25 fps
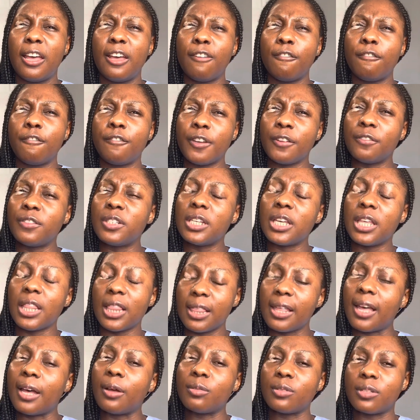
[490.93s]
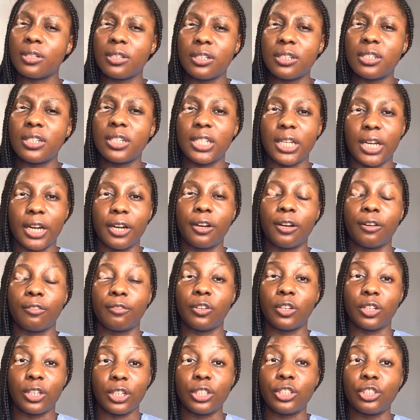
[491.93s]
15,000 naira for
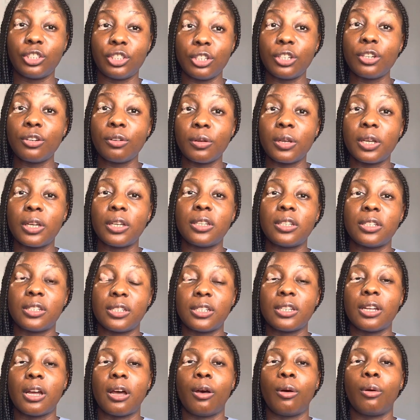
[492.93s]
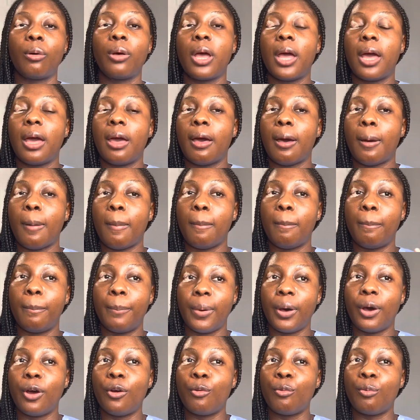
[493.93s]
Nigerians now,
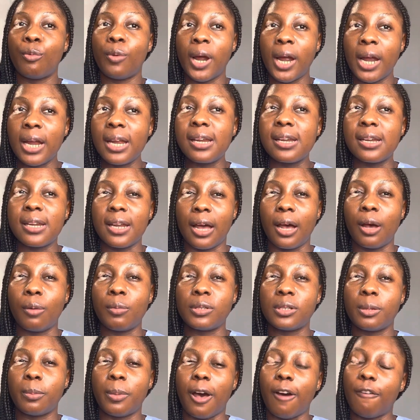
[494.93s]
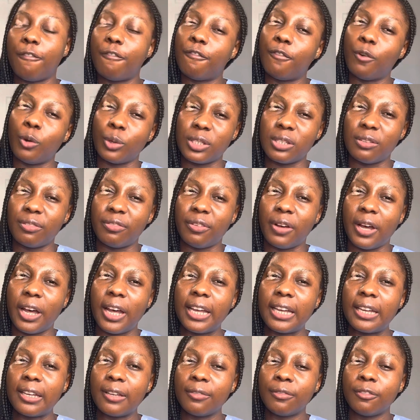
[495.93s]
but right now it's about
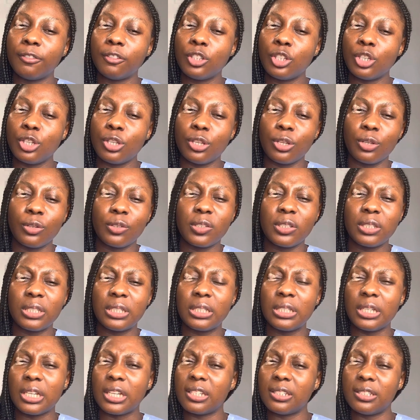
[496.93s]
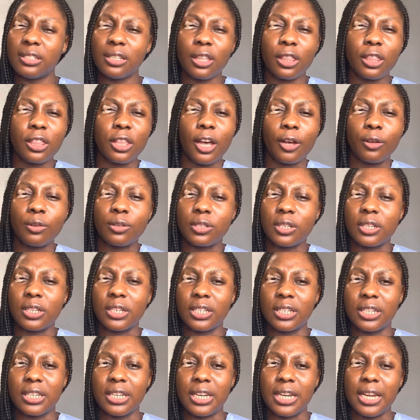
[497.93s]
45 to 60,000
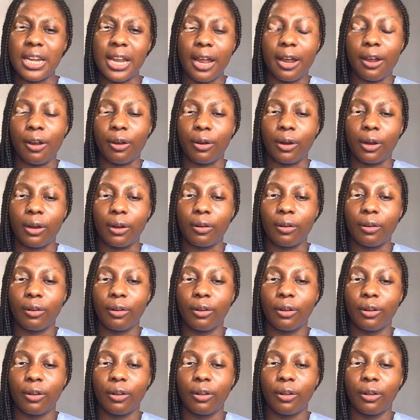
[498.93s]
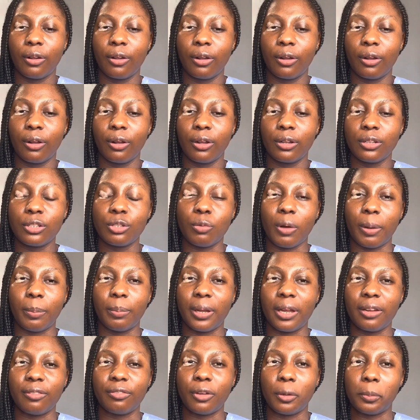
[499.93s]
naira to
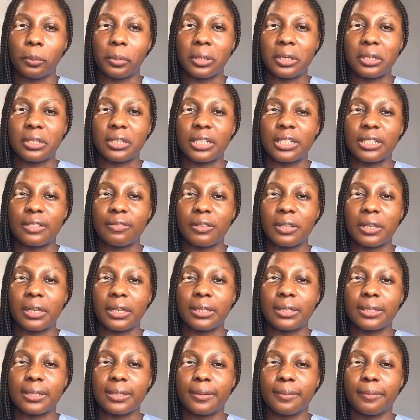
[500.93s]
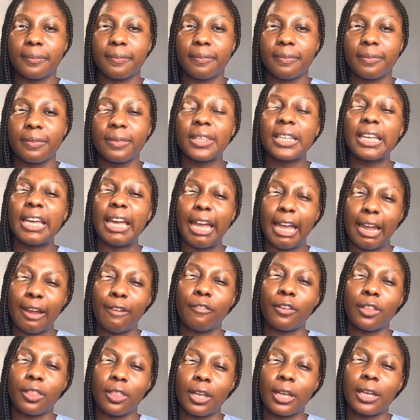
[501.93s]
apply for a police certificate.
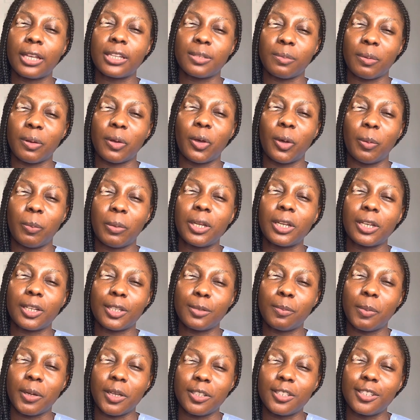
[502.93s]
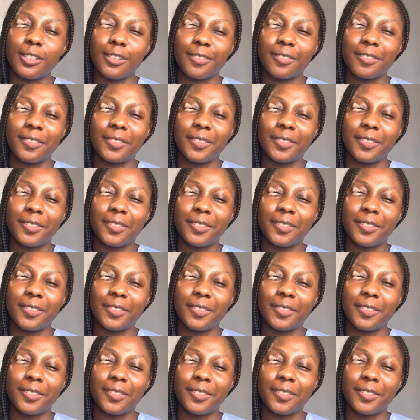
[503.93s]
Everything is becoming expensive.